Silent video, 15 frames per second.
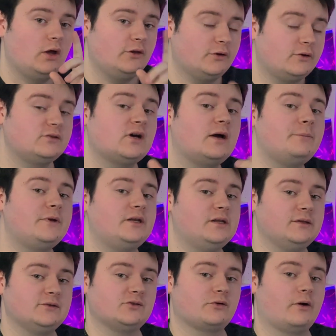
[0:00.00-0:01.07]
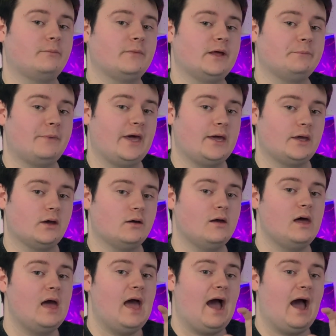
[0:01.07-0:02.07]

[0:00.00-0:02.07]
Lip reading: You can type in an Instagram name here,